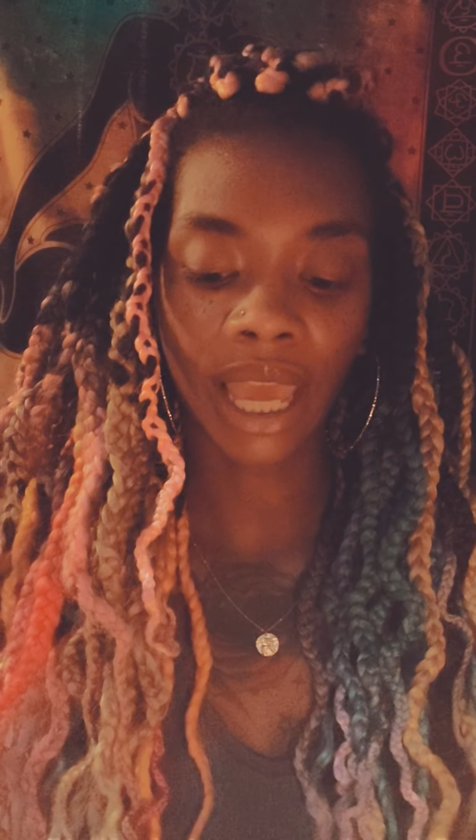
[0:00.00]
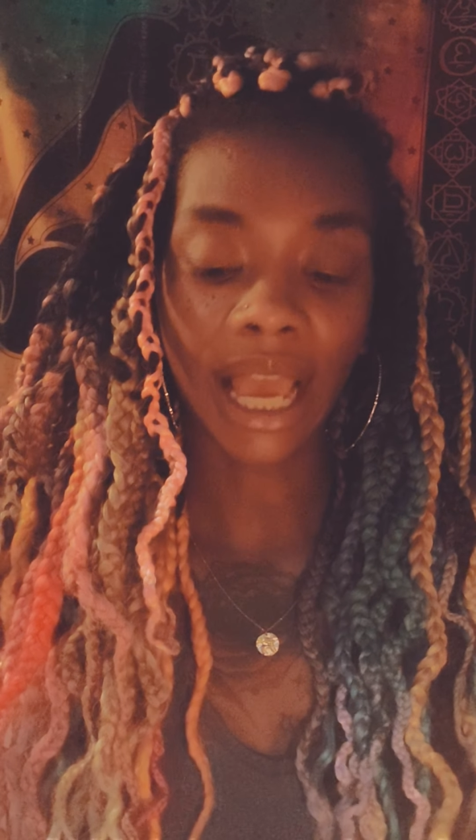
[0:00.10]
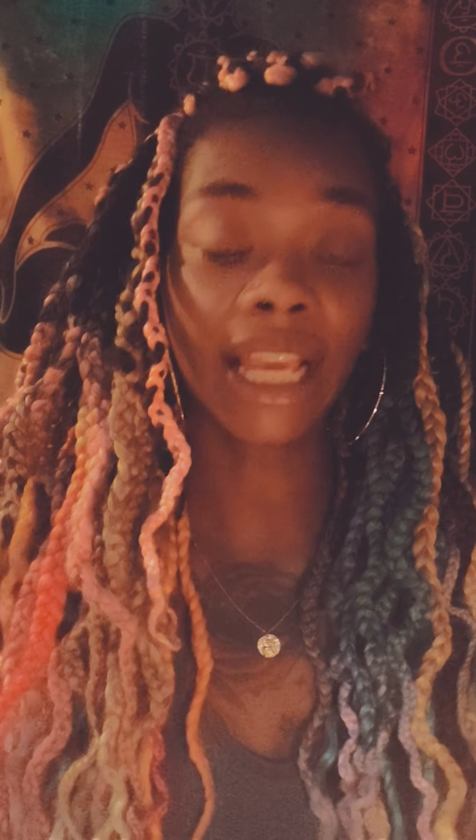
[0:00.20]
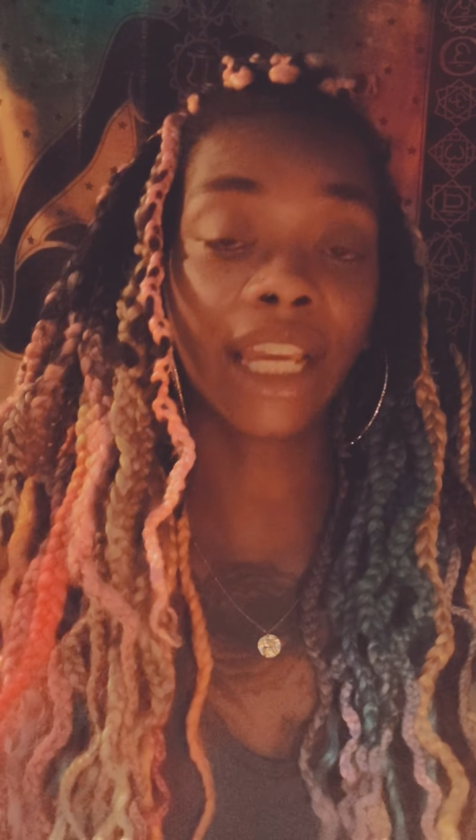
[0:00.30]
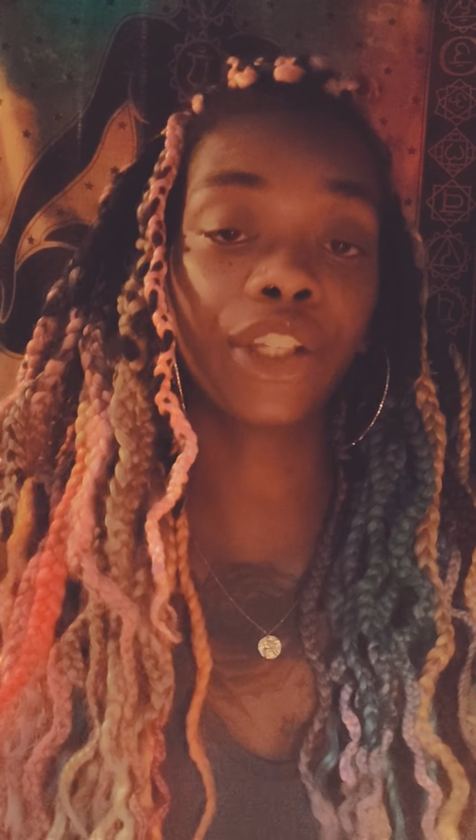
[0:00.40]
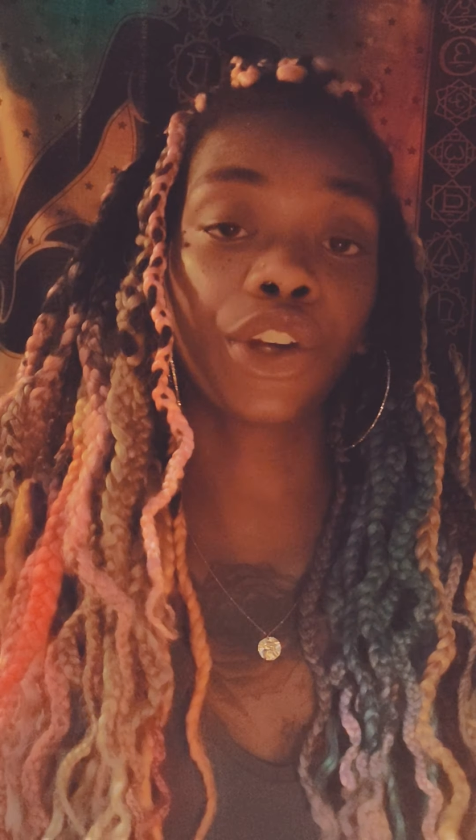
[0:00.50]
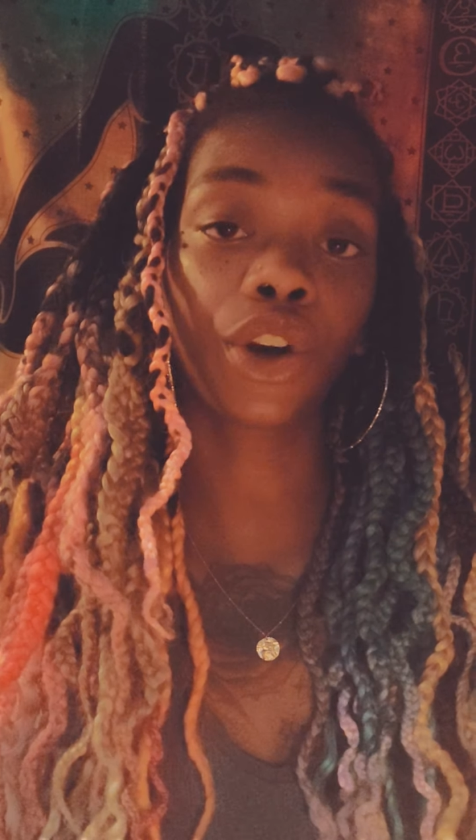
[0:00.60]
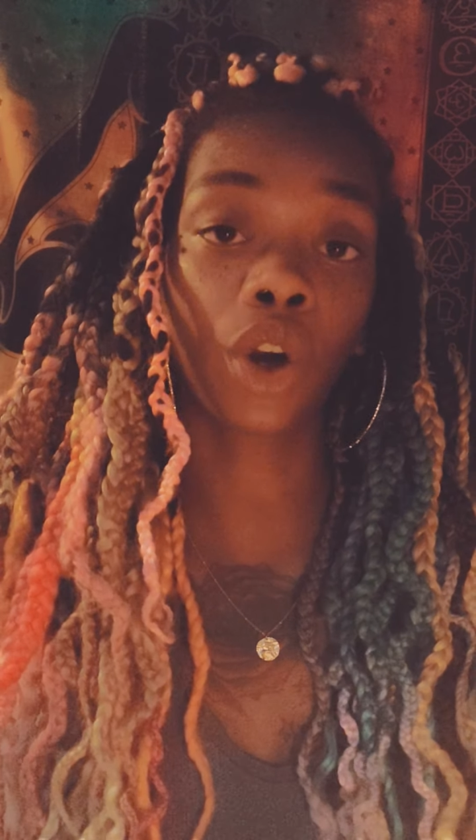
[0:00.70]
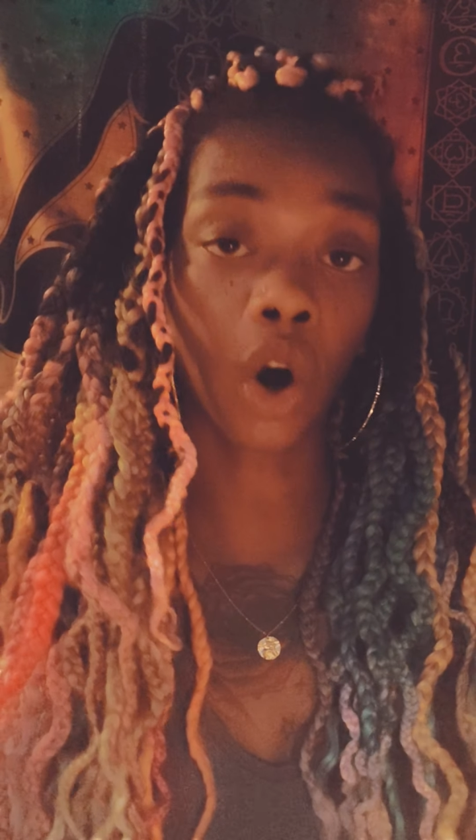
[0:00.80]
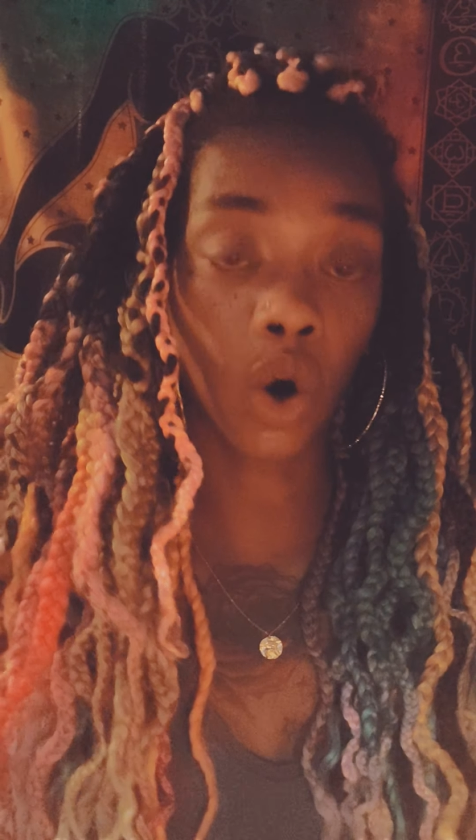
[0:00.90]
and your
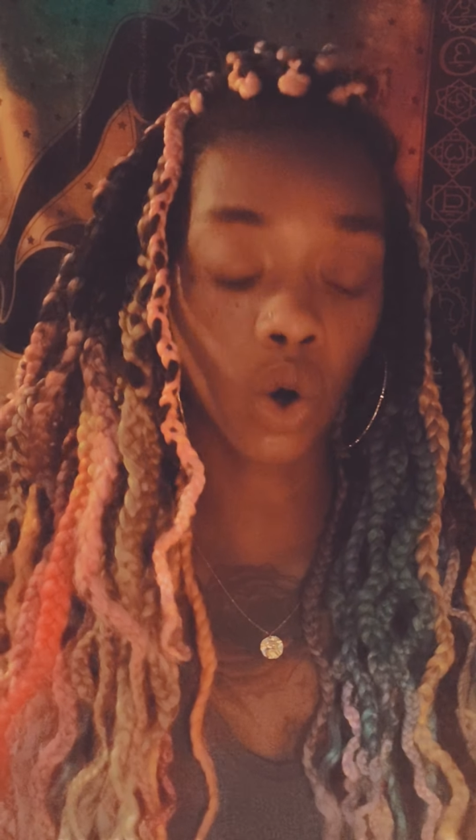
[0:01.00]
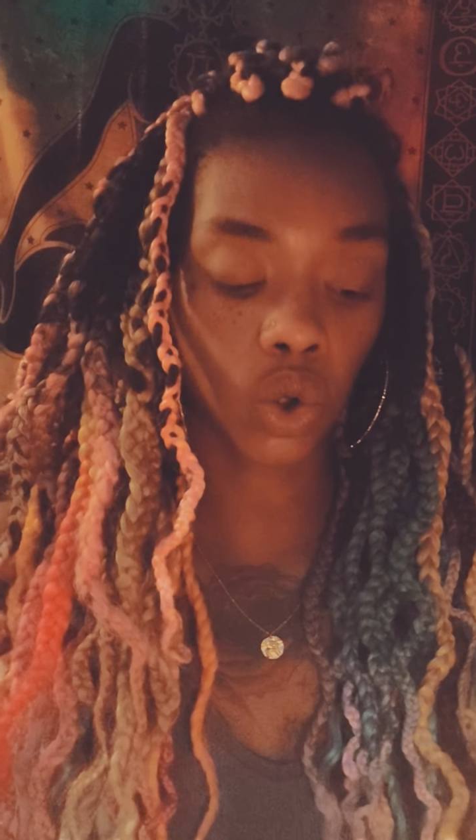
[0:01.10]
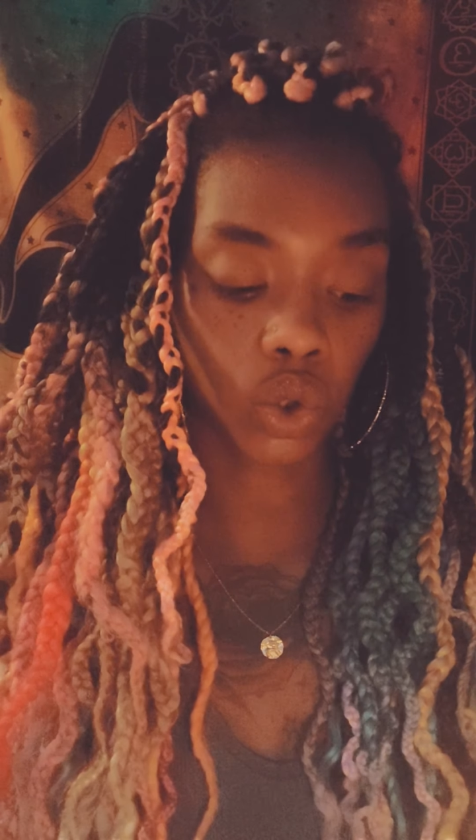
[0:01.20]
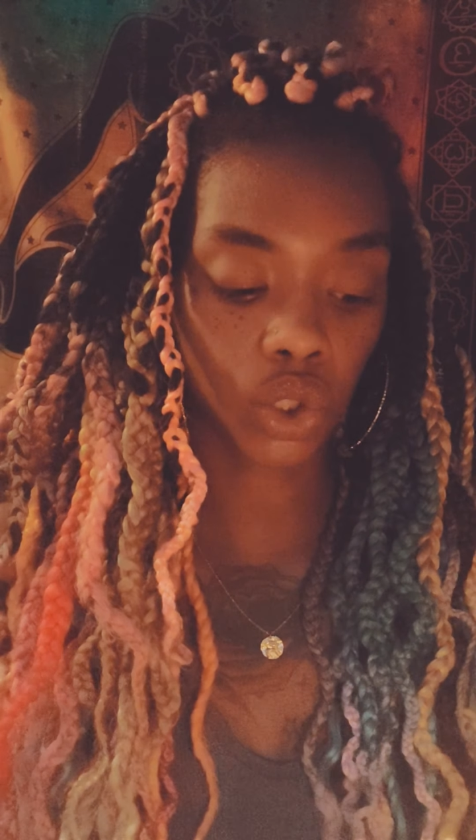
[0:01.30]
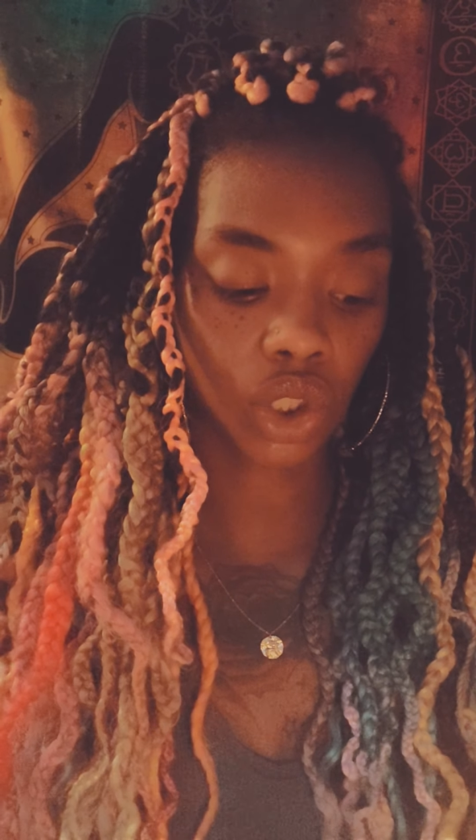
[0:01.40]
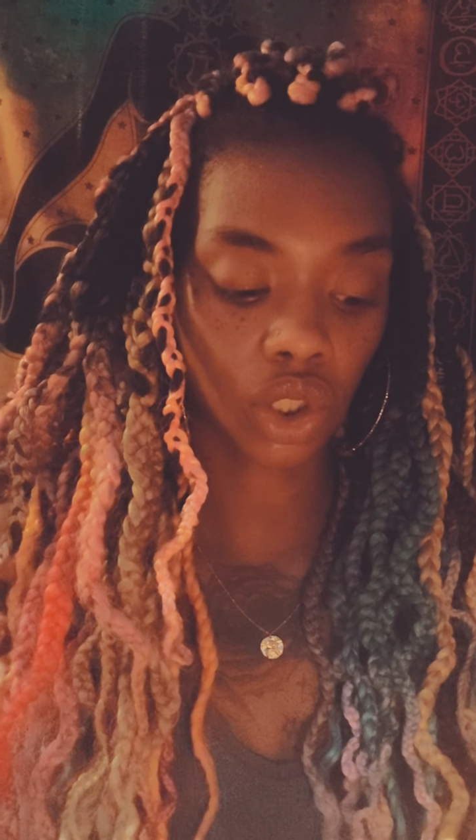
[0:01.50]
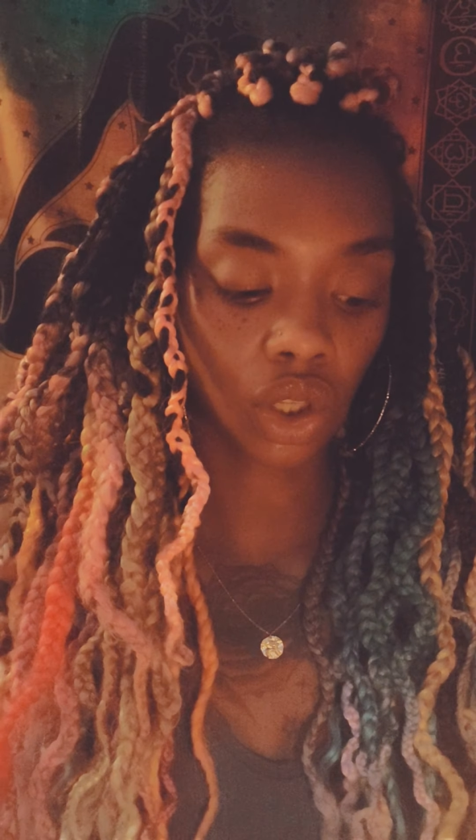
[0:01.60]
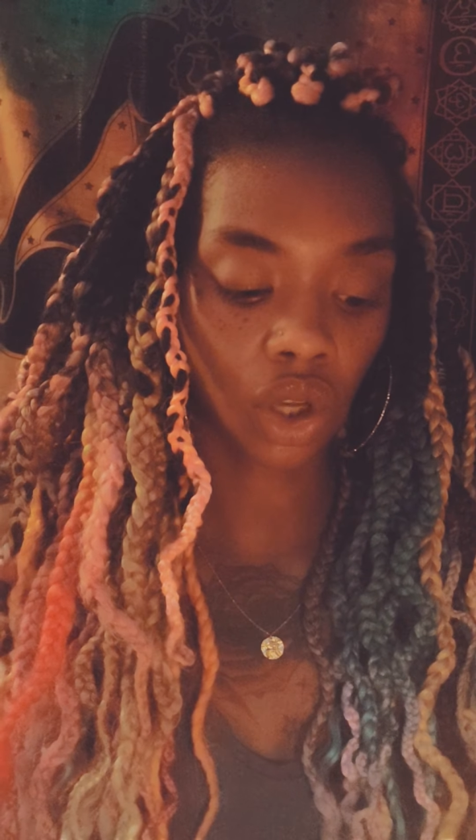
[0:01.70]
goals,